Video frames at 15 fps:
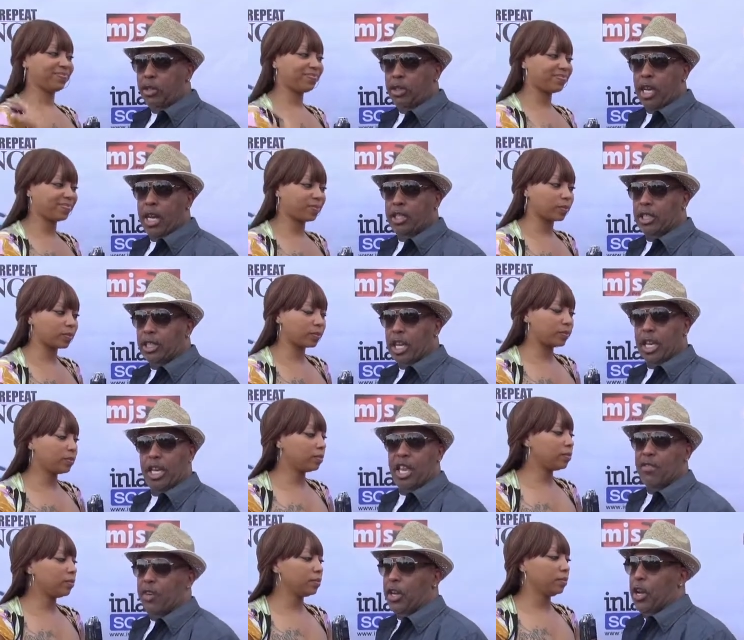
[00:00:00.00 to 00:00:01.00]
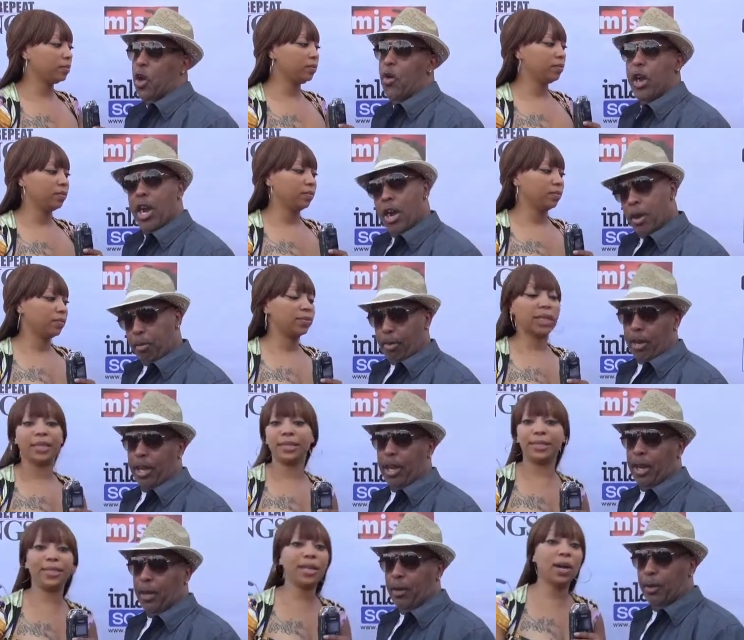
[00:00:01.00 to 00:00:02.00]
Speaker 1: stations ain't giving no
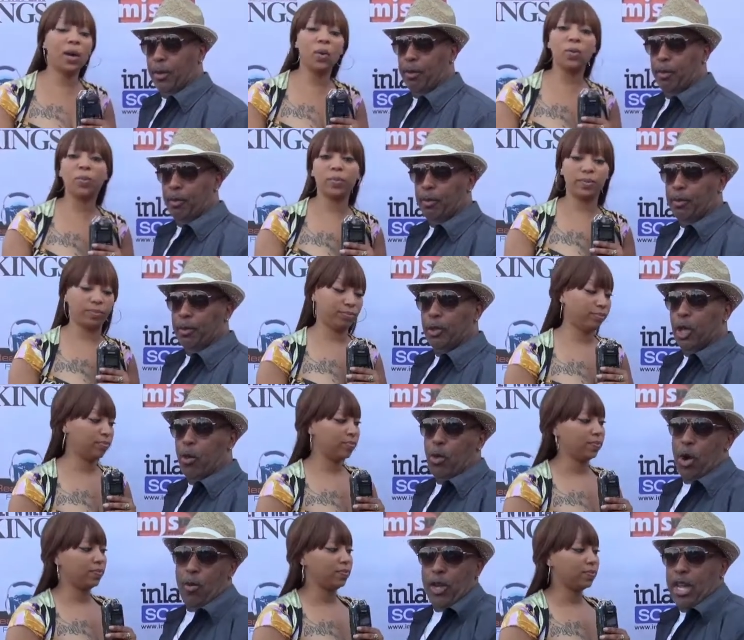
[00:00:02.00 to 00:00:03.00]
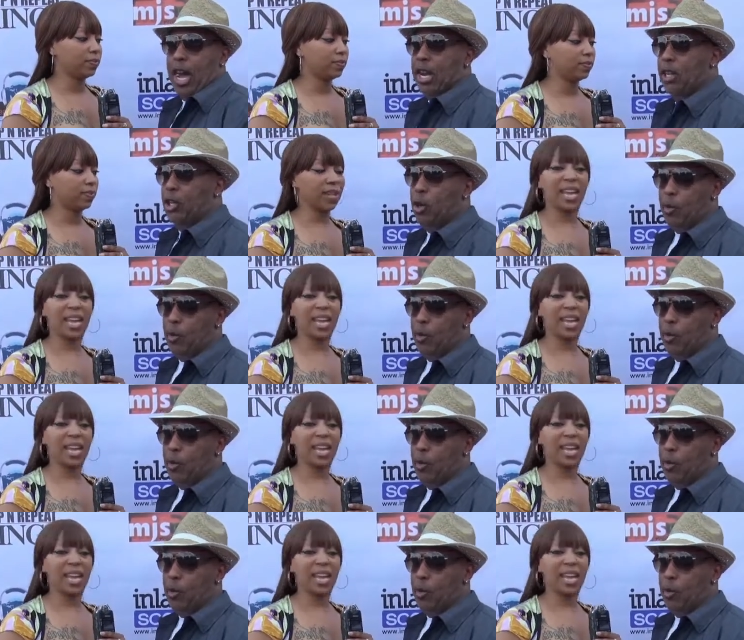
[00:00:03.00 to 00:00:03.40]
airplay. No. So what we gotta do,